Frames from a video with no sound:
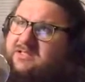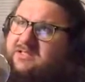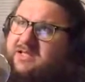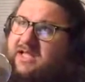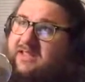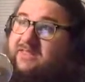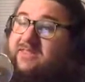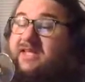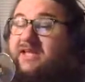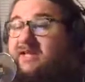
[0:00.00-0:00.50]

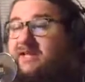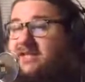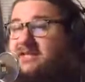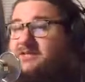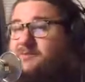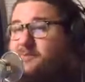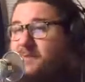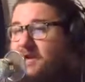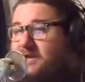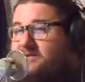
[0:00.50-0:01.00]
I think
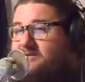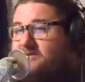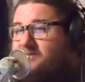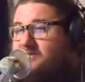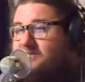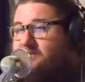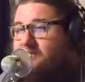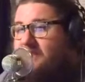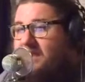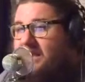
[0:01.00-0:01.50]
that's
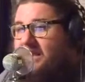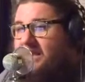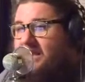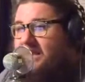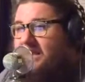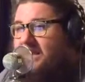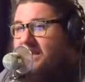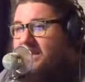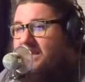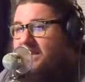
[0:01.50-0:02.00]
sponsored
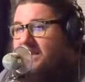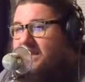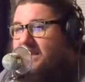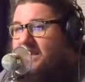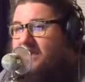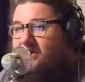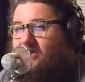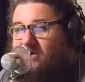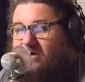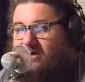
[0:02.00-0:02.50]
by
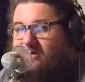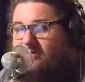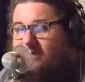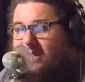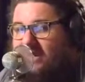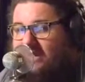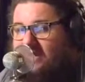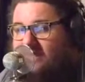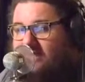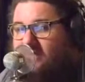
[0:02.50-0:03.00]

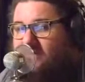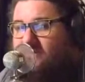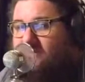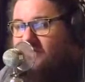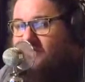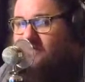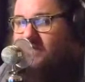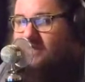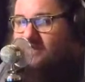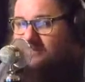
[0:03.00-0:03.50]
iHeartRadio, if
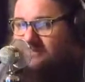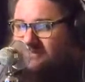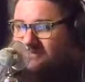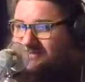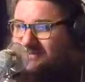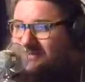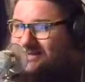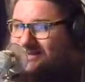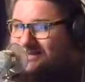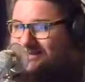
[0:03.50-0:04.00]
I'm not
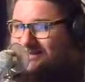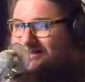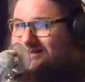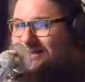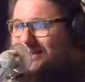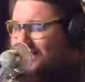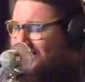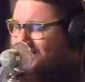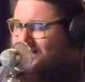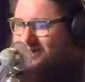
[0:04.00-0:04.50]
mistaken.
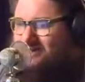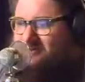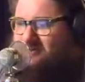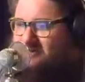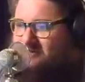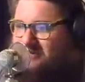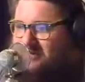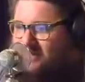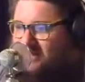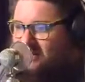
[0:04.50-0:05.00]
I couldn't
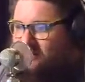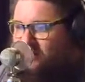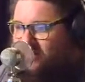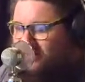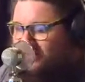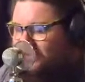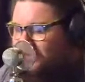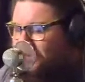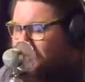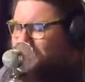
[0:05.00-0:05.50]
remember the name a
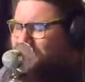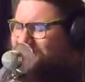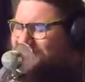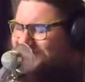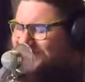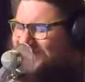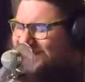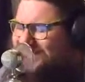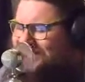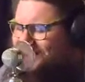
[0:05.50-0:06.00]
while ago.
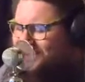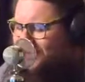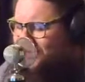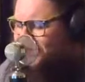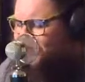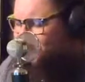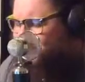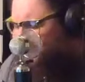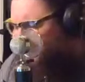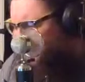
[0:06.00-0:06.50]
Got it
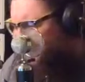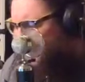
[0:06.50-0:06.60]
now.